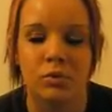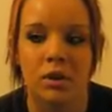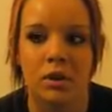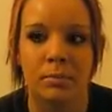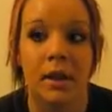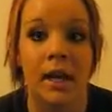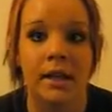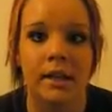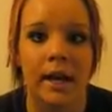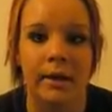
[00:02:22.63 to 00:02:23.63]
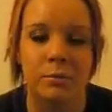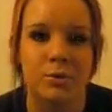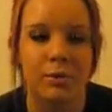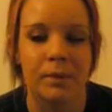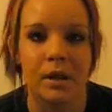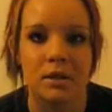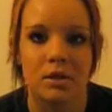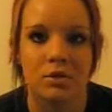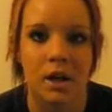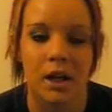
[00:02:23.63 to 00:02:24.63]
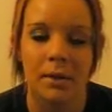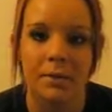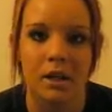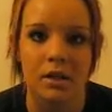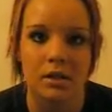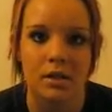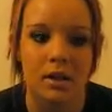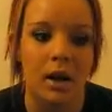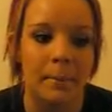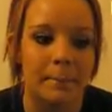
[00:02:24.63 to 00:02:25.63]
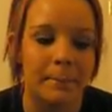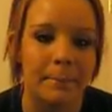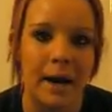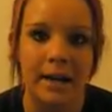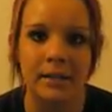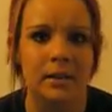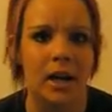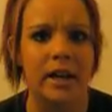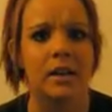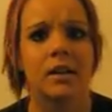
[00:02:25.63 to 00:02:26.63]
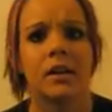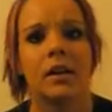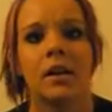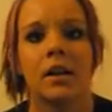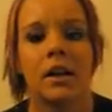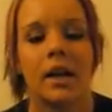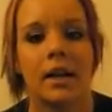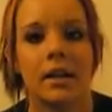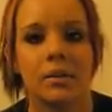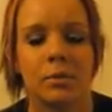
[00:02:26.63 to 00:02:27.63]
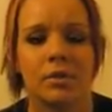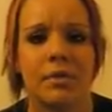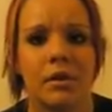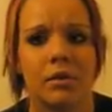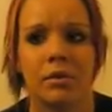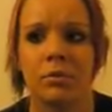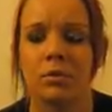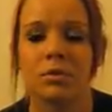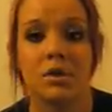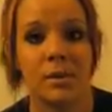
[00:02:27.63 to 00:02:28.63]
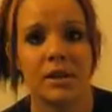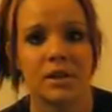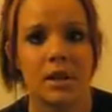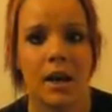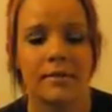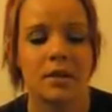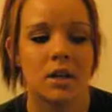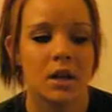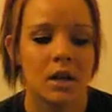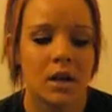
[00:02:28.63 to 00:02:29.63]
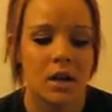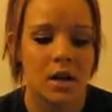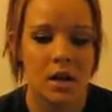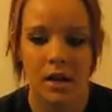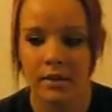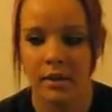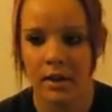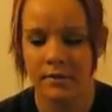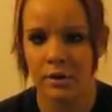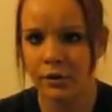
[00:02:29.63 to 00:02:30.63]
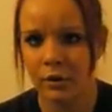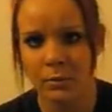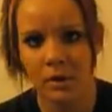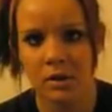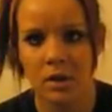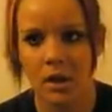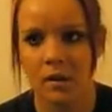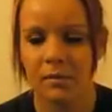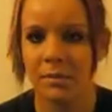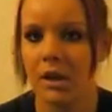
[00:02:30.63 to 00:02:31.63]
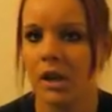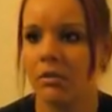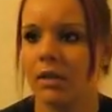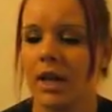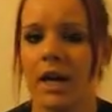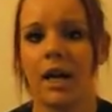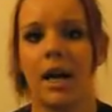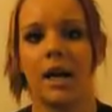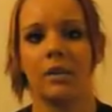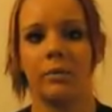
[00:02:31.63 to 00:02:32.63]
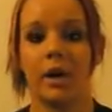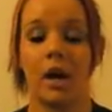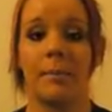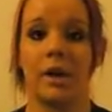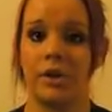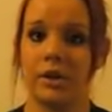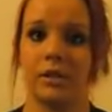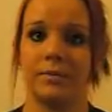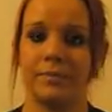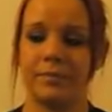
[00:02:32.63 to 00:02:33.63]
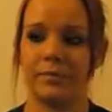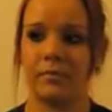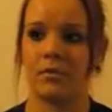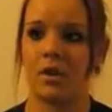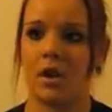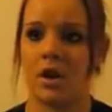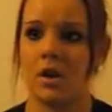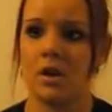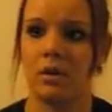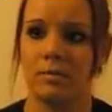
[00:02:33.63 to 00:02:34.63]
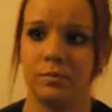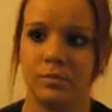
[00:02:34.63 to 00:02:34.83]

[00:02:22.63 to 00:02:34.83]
were playing games with me to try to get me to come back in line, and I didn't want to follow their rules, so I just left. And then after a few months of being with that guy, we got married, and